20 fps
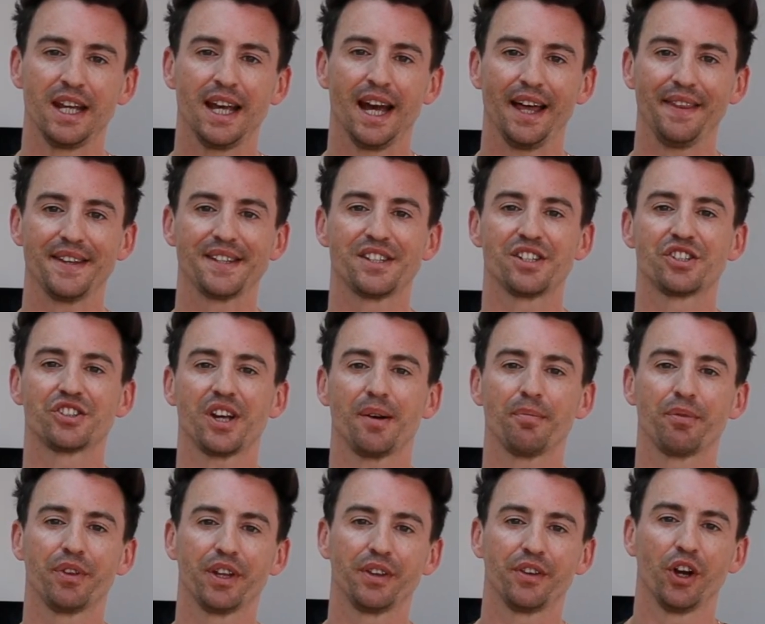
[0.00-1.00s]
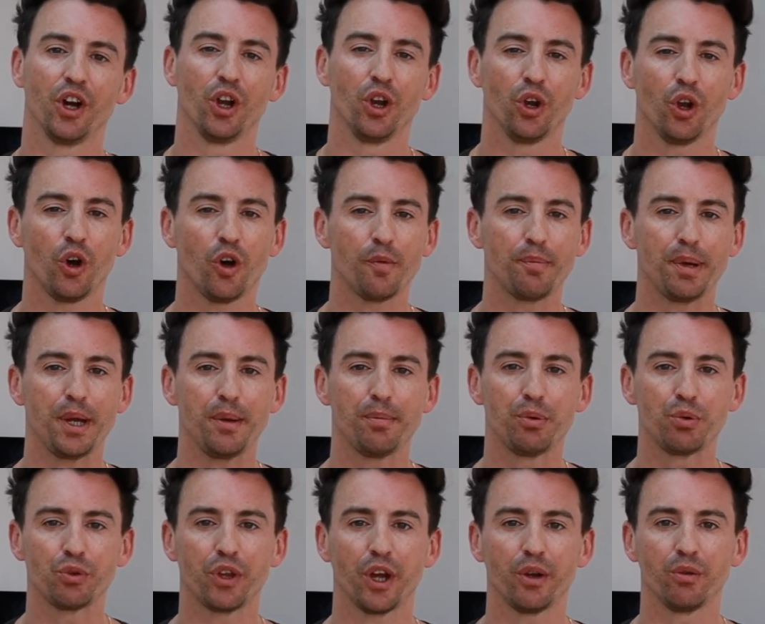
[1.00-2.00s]
And this is something that a lot of
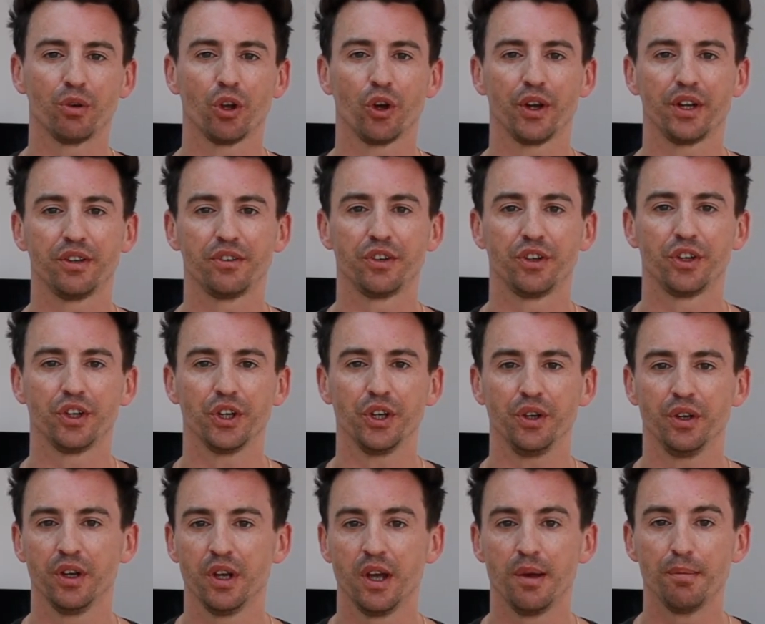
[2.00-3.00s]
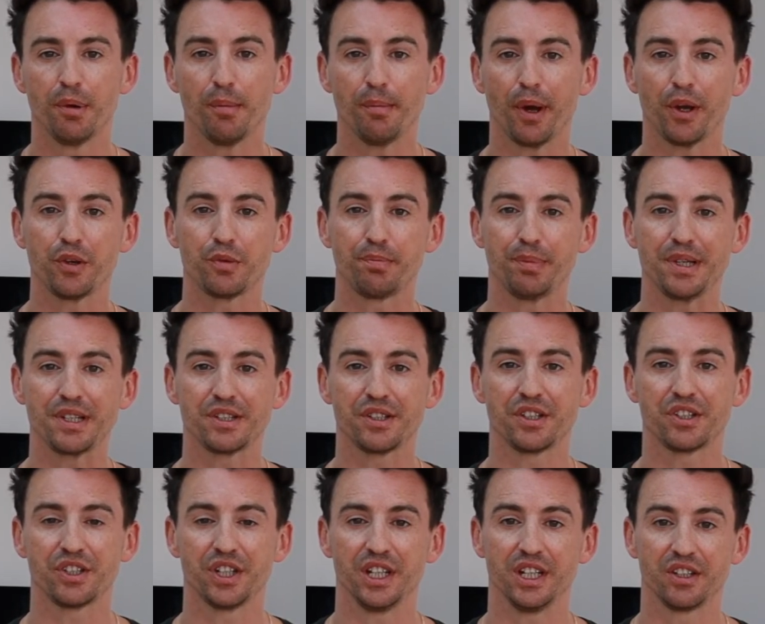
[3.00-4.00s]
people don't like to do, but most
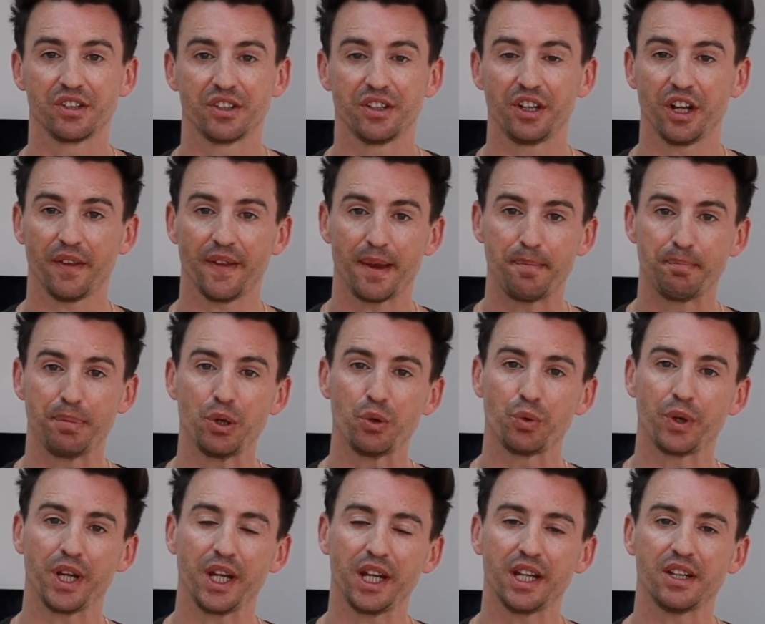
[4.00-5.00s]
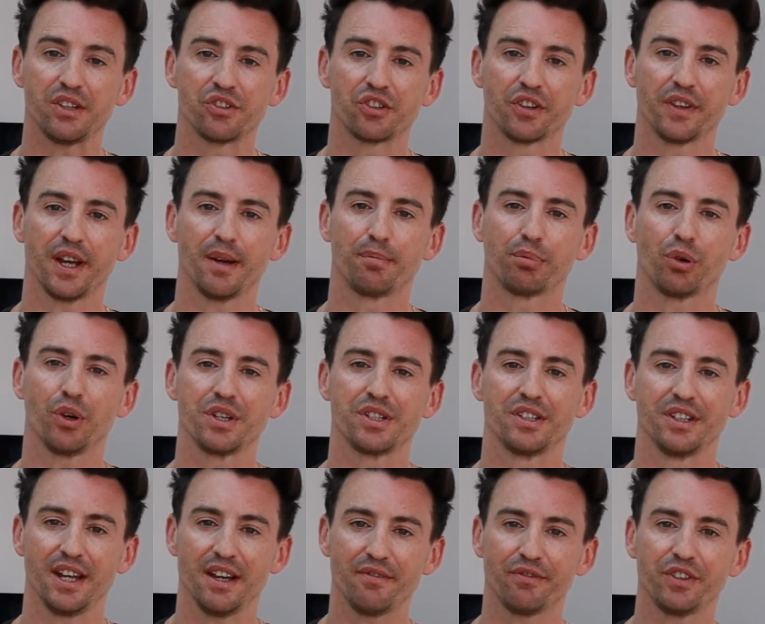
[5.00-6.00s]
businesses, they build it into their
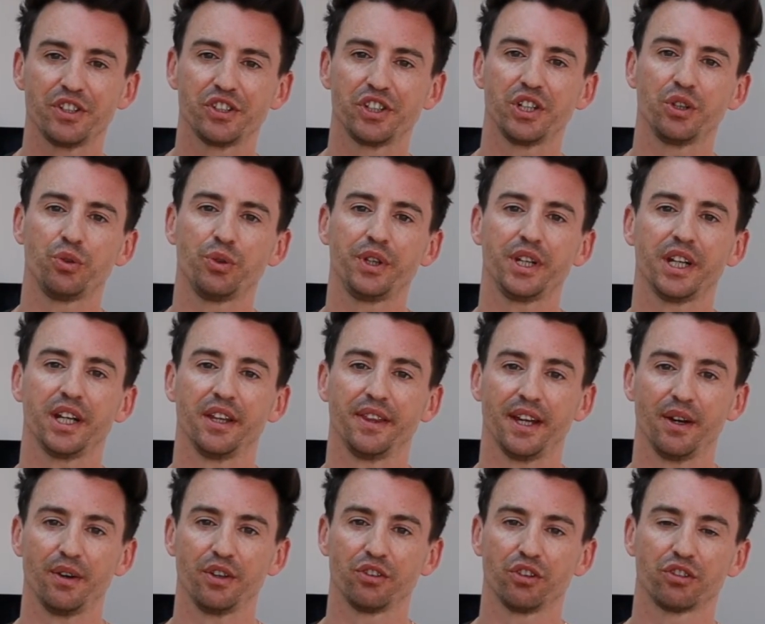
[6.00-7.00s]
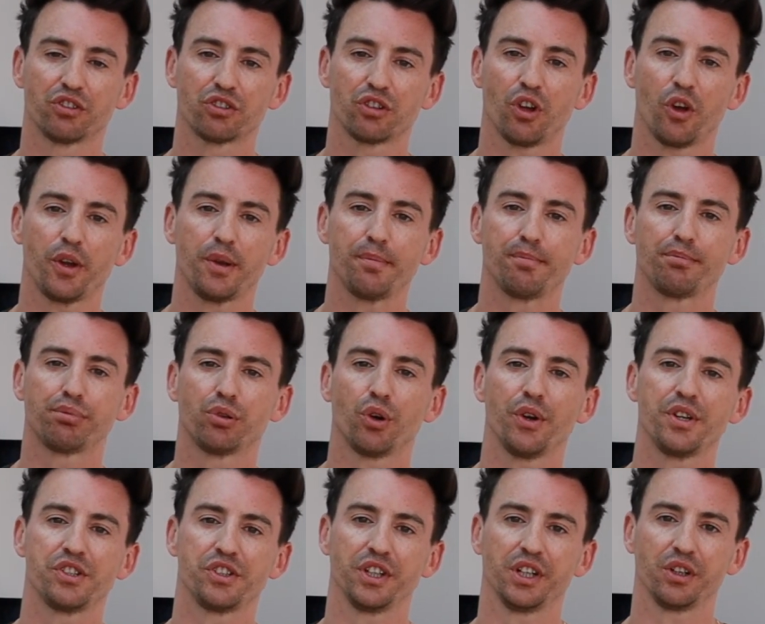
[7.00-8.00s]
prices. Every single year there is a slight
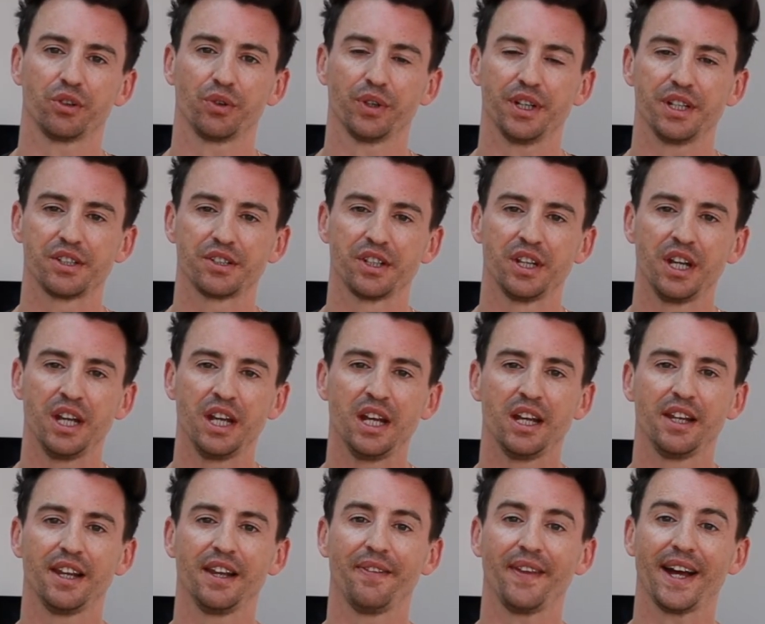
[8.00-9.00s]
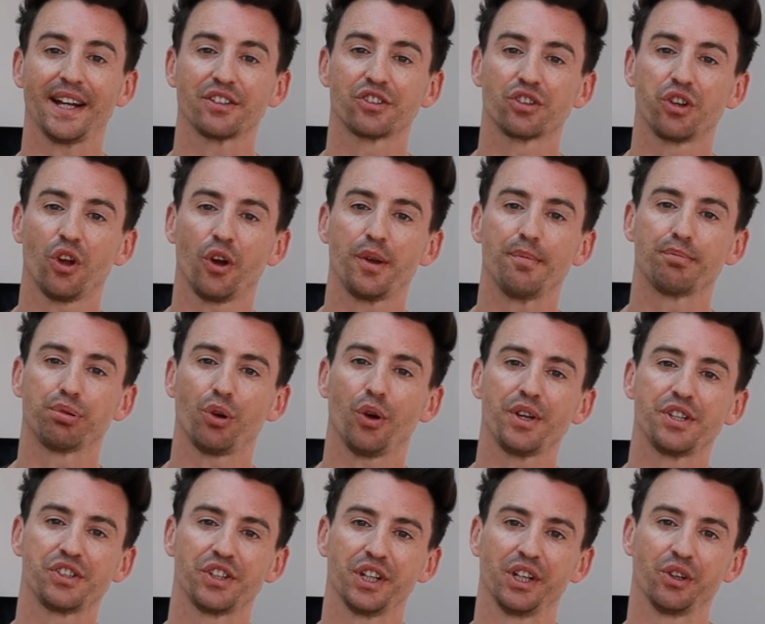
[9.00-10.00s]
price increase, and that slight
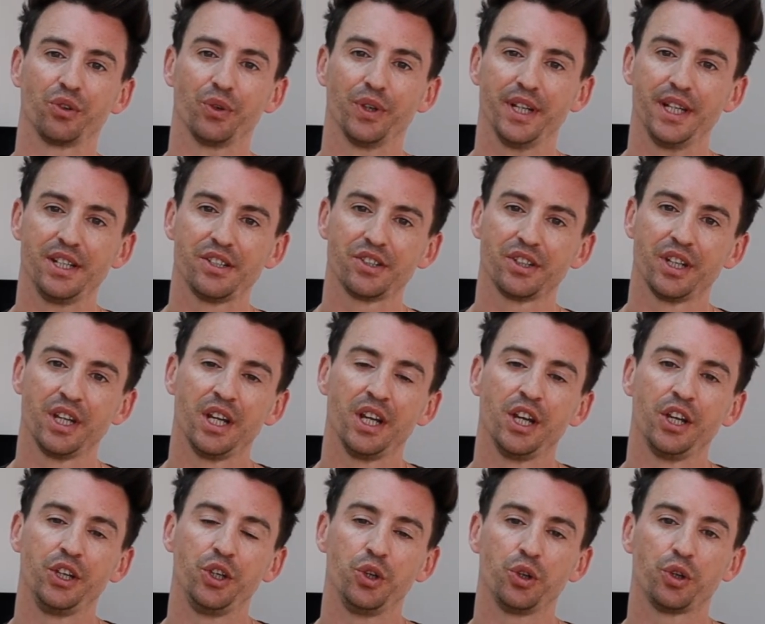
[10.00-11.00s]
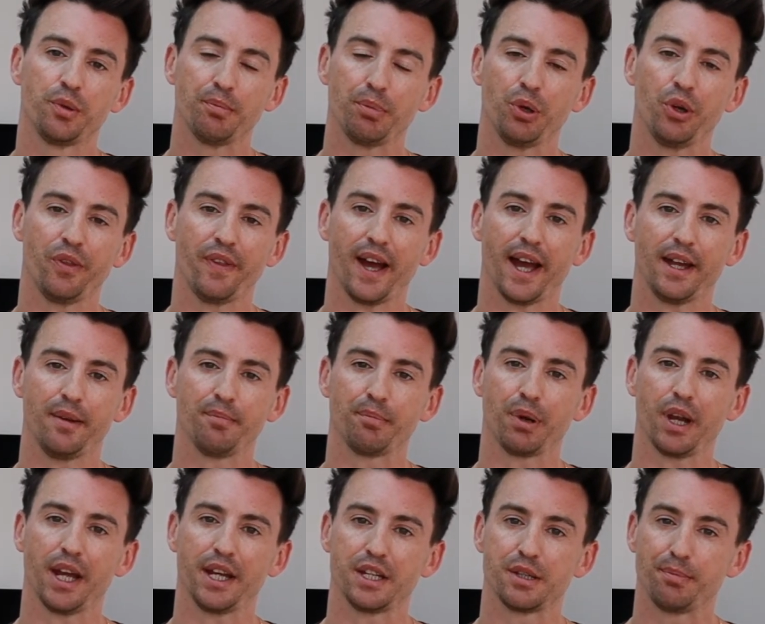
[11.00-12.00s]
price increase, you can put that in
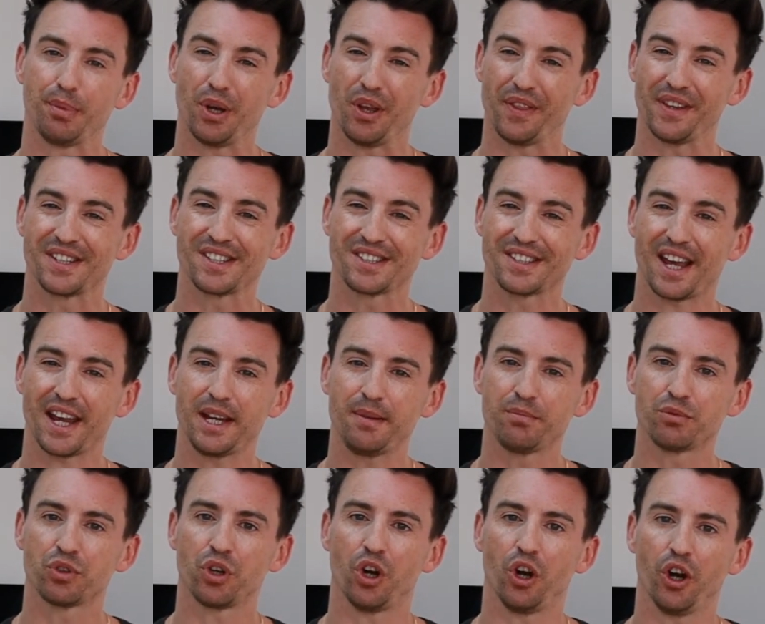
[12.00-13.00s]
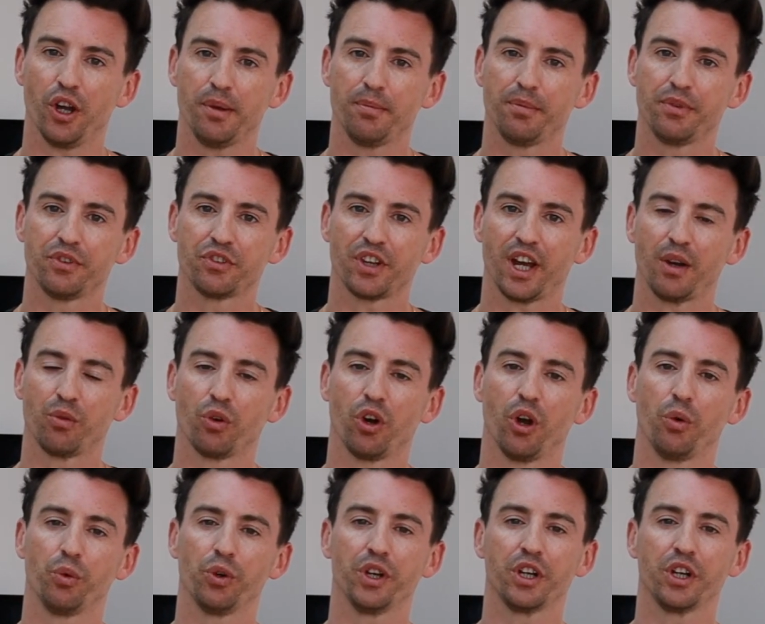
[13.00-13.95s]
place, but at the same time say, right, we're